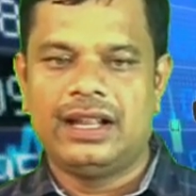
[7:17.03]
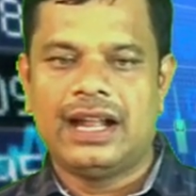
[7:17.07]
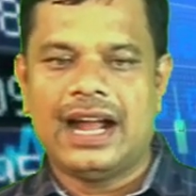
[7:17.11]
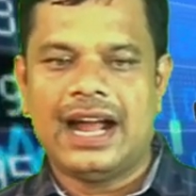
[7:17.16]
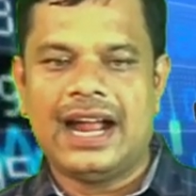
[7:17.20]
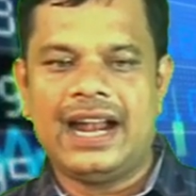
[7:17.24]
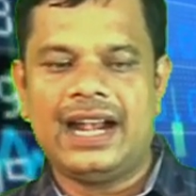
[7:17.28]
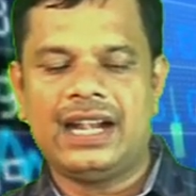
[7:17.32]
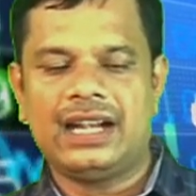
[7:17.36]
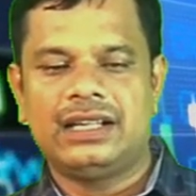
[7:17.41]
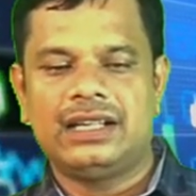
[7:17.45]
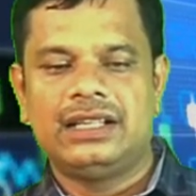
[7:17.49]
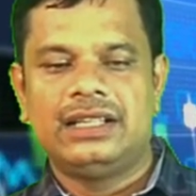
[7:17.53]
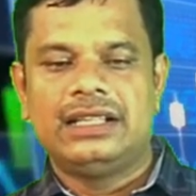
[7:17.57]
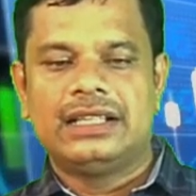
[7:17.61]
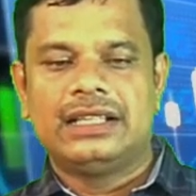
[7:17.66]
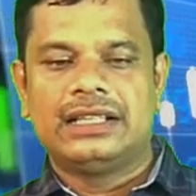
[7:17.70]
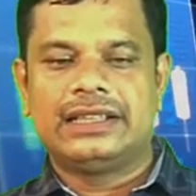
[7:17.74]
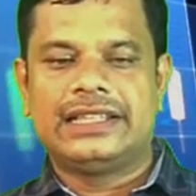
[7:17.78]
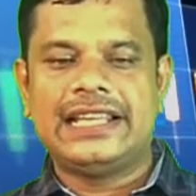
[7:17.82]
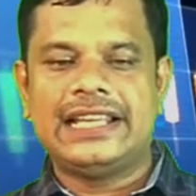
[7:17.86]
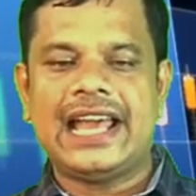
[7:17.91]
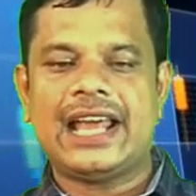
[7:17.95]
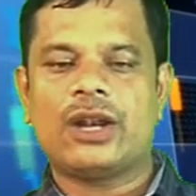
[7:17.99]
and
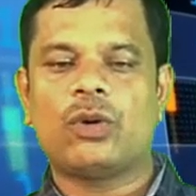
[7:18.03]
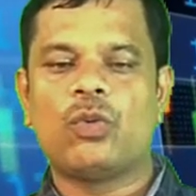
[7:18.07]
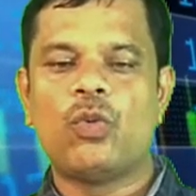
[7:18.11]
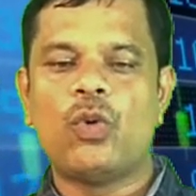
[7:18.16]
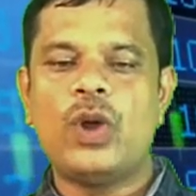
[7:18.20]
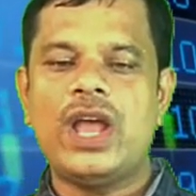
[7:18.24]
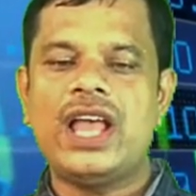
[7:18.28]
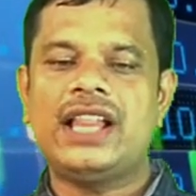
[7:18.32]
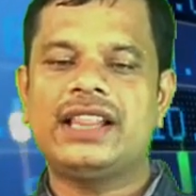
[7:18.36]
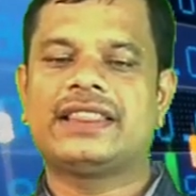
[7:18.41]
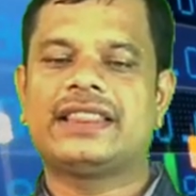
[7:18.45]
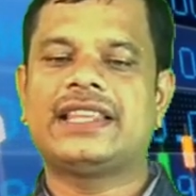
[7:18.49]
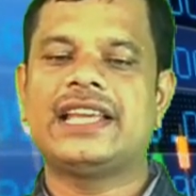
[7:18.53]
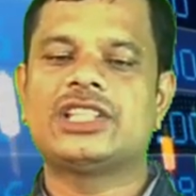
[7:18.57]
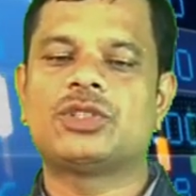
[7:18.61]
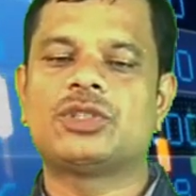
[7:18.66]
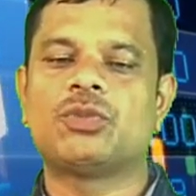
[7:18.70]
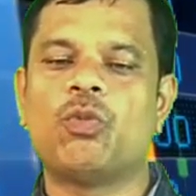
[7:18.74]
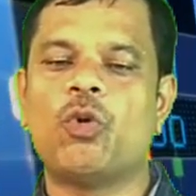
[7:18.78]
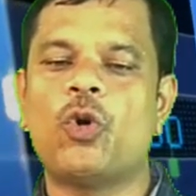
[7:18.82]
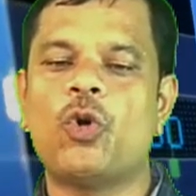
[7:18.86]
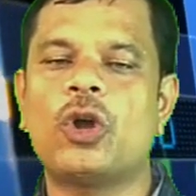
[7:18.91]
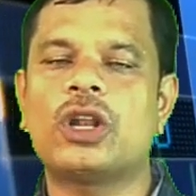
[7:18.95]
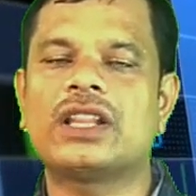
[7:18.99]
their wealth is
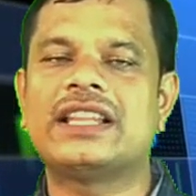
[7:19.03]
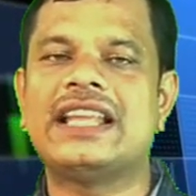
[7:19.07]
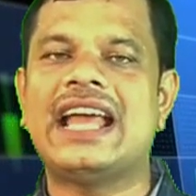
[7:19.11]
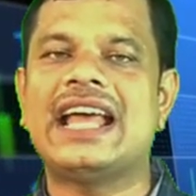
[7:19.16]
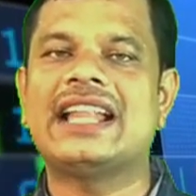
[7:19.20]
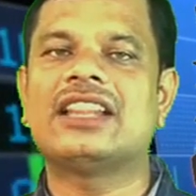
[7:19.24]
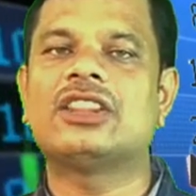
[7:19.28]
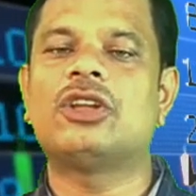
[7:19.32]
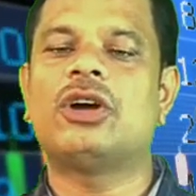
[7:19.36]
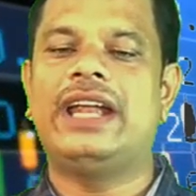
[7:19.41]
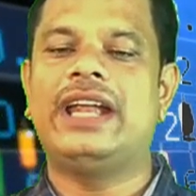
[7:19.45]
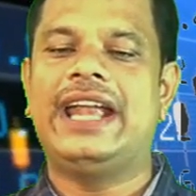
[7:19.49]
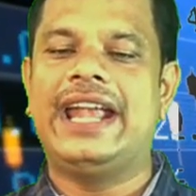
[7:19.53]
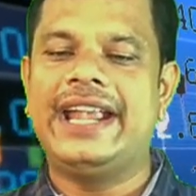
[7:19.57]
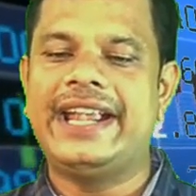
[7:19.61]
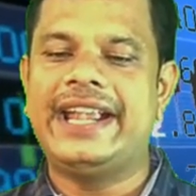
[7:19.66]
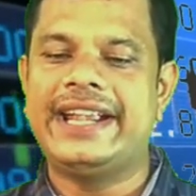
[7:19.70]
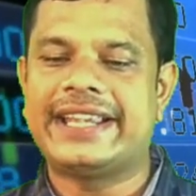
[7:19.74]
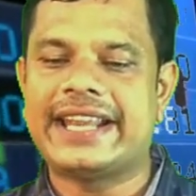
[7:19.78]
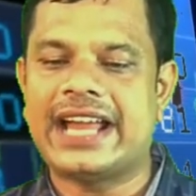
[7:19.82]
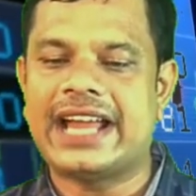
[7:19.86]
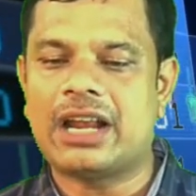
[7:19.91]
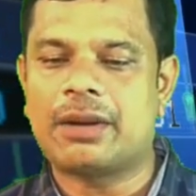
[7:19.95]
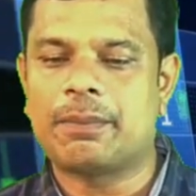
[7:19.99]
more than the
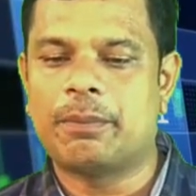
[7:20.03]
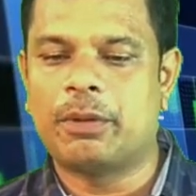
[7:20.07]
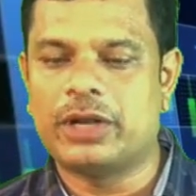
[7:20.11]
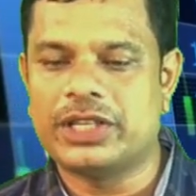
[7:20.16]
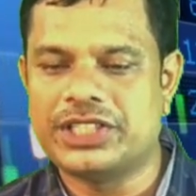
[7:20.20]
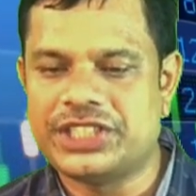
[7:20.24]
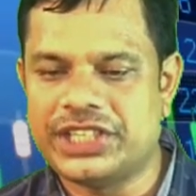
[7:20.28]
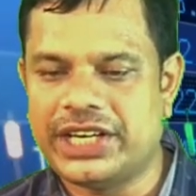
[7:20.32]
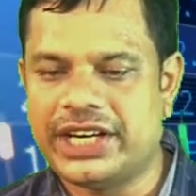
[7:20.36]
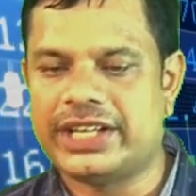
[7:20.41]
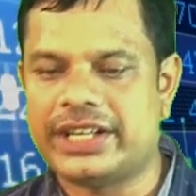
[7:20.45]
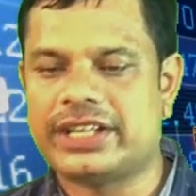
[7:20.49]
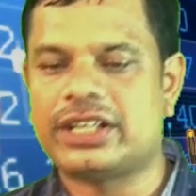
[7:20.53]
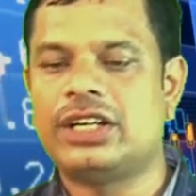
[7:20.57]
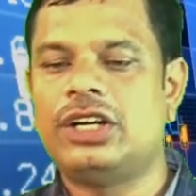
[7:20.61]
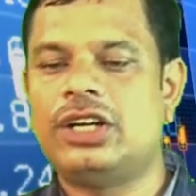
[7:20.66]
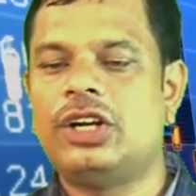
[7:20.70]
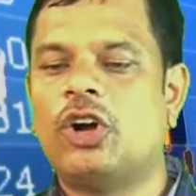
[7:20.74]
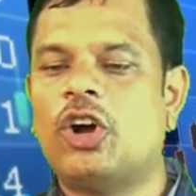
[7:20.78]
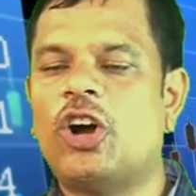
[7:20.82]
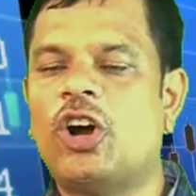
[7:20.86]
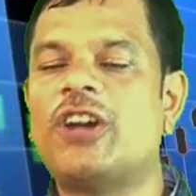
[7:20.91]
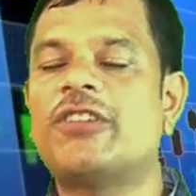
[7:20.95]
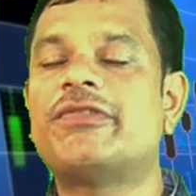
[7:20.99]
entire budget
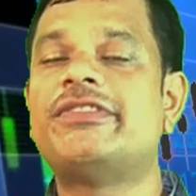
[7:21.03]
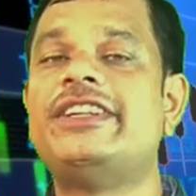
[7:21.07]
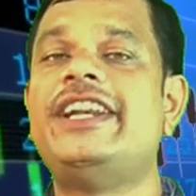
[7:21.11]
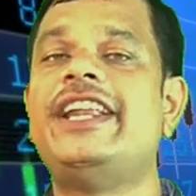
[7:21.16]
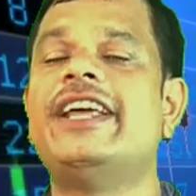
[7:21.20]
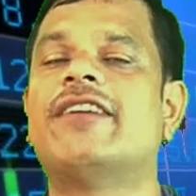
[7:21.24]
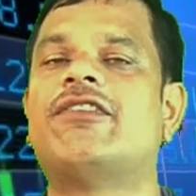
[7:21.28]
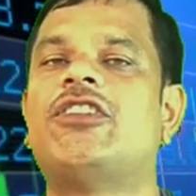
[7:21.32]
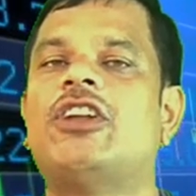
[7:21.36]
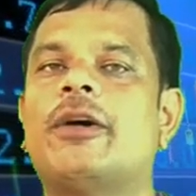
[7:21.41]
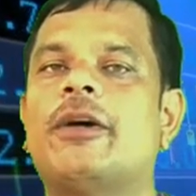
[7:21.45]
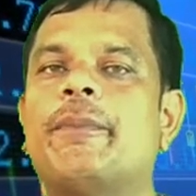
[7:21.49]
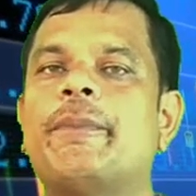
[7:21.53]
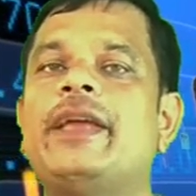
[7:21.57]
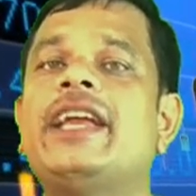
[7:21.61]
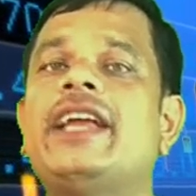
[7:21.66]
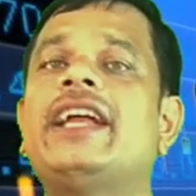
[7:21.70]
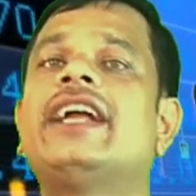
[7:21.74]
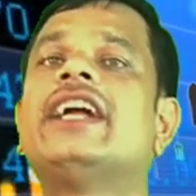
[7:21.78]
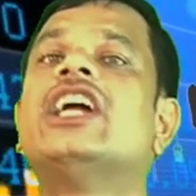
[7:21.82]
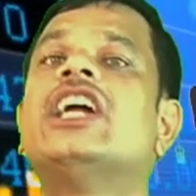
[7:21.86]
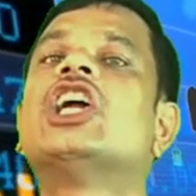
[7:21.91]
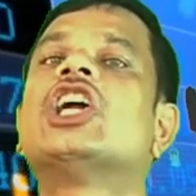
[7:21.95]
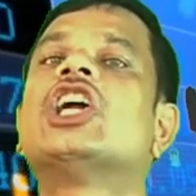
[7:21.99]
of developing